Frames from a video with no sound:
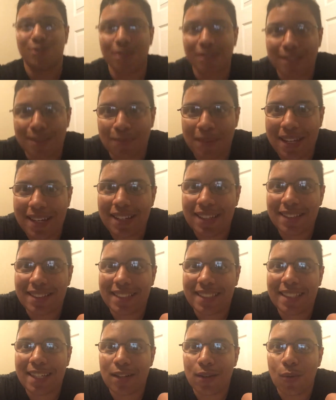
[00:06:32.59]
Trust me,
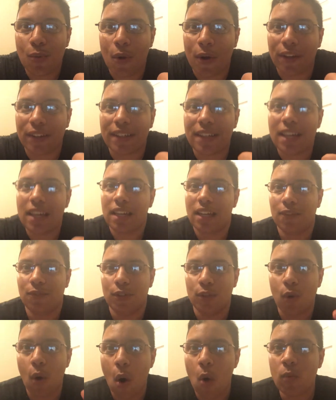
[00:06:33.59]
it's gonna work. If
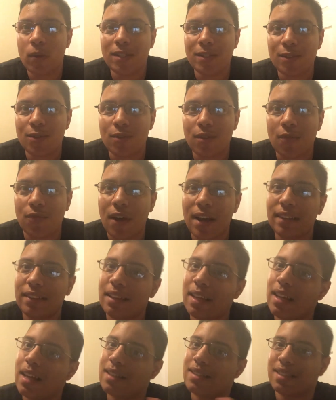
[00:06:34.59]
you always do the right
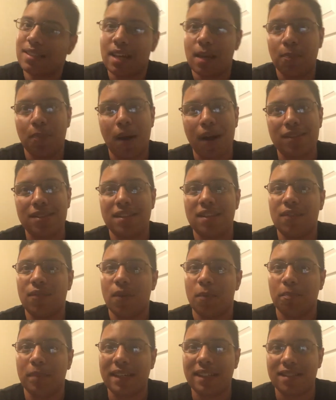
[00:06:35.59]
thing and stay positive
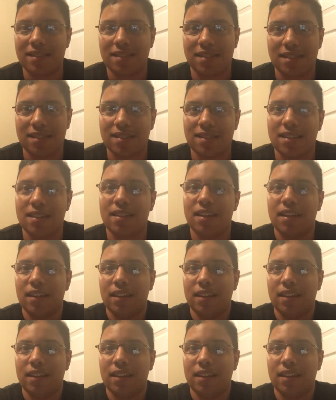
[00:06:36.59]
and be consistent,